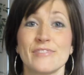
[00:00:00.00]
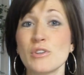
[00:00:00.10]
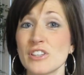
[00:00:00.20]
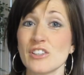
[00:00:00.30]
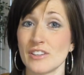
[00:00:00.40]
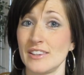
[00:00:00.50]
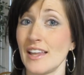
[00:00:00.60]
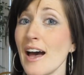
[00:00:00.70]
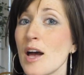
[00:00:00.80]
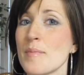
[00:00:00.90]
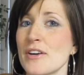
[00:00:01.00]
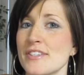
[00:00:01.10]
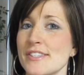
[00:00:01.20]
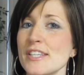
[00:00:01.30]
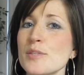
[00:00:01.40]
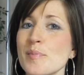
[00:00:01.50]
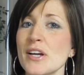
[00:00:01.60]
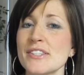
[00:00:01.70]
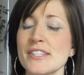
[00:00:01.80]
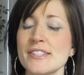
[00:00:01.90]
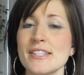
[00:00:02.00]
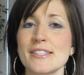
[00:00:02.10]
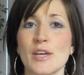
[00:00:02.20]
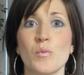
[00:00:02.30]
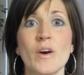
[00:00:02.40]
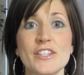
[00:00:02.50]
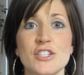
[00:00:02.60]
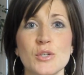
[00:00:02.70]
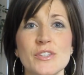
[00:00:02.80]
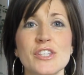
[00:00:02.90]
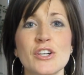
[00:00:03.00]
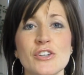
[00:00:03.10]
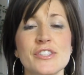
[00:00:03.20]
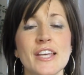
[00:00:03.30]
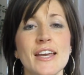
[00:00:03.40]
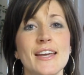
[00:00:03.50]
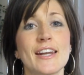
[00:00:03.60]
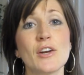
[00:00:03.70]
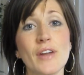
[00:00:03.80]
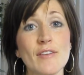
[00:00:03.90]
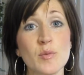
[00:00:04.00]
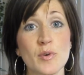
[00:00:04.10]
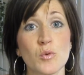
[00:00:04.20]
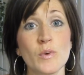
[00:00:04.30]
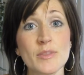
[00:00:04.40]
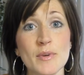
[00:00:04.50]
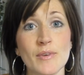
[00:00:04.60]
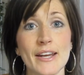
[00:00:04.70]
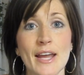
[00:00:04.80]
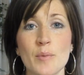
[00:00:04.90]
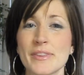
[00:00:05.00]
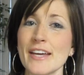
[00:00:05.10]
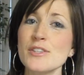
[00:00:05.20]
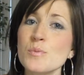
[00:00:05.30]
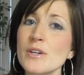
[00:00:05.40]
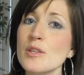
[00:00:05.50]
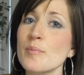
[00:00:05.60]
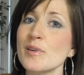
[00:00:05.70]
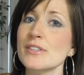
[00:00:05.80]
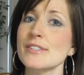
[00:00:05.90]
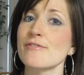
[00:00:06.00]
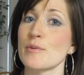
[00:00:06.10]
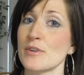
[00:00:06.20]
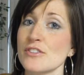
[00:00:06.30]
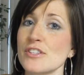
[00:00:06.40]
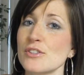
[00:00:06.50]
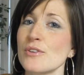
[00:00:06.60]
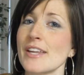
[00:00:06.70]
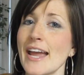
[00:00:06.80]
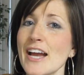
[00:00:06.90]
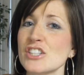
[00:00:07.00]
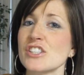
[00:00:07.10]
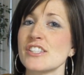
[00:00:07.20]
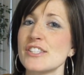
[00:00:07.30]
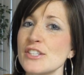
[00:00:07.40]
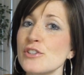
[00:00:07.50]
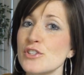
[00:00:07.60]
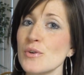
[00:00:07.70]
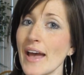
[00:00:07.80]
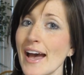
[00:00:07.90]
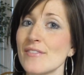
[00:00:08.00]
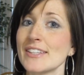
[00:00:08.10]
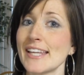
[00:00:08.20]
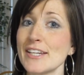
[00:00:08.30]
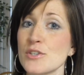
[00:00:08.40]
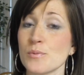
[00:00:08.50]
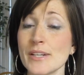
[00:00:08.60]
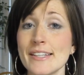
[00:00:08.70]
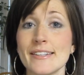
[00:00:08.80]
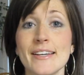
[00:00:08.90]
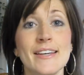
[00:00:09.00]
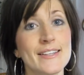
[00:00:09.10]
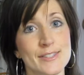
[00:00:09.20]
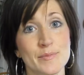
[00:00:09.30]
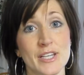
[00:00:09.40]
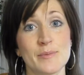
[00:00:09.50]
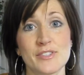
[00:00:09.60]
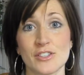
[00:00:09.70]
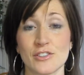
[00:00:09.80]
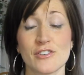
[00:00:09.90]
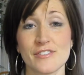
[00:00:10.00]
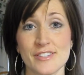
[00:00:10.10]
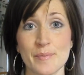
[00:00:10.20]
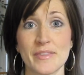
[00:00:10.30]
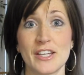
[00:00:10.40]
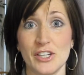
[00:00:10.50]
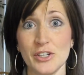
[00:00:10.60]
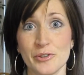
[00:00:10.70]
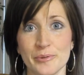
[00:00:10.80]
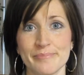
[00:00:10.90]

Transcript: You can learn a lot about disease processes and what to do as a nurse. And I don't have the book with me right now, but that's one of the books from nursing school that I actually still do have and like to read sometimes to learn something new.